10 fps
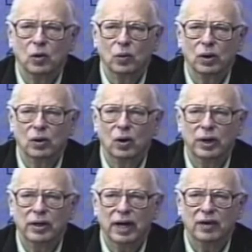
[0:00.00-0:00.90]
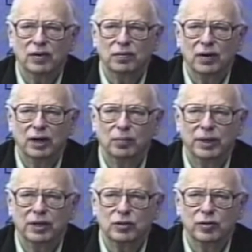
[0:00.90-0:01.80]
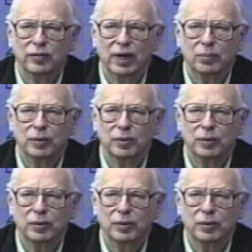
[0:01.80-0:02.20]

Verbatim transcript: we're going to have a flood because we've got